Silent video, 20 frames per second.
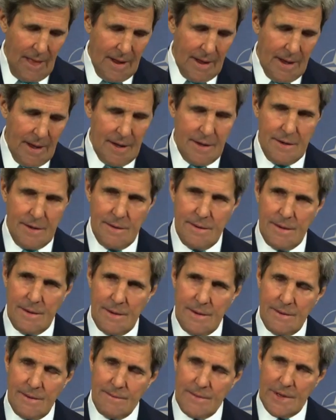And
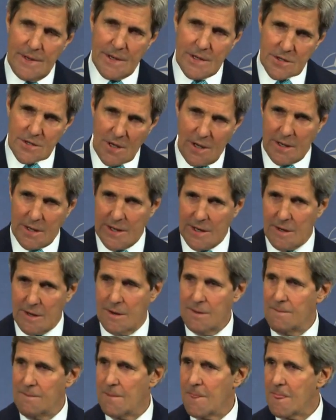it is
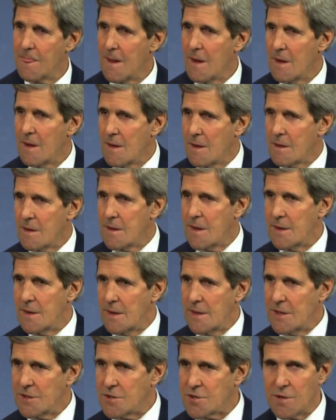clear that
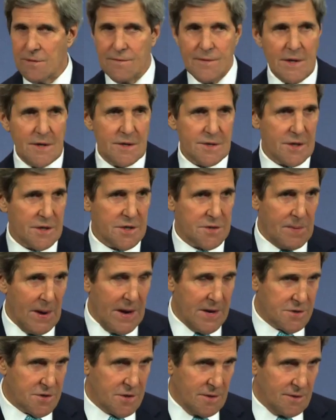each of these
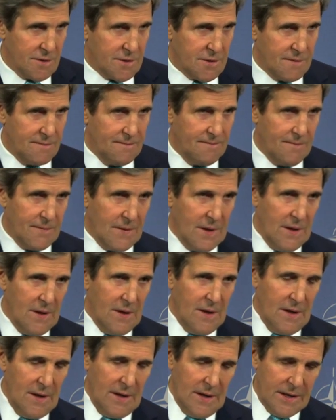expansions
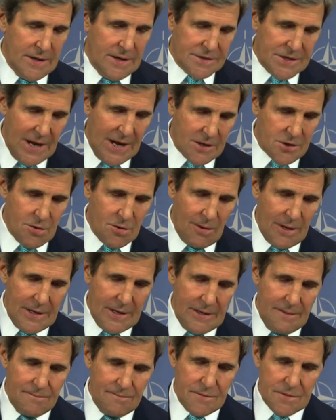has
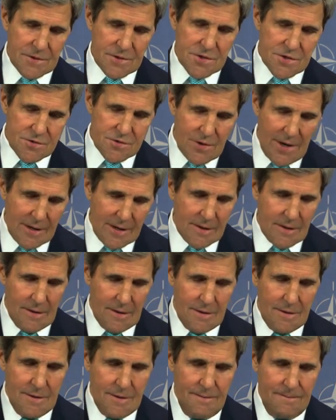actually
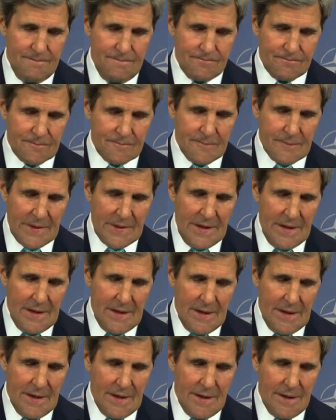strengthened
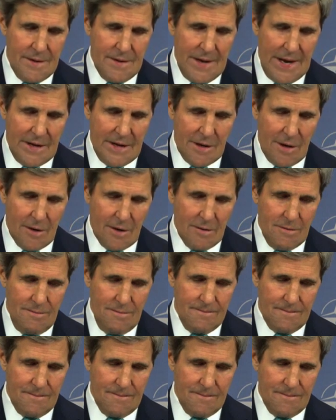NATO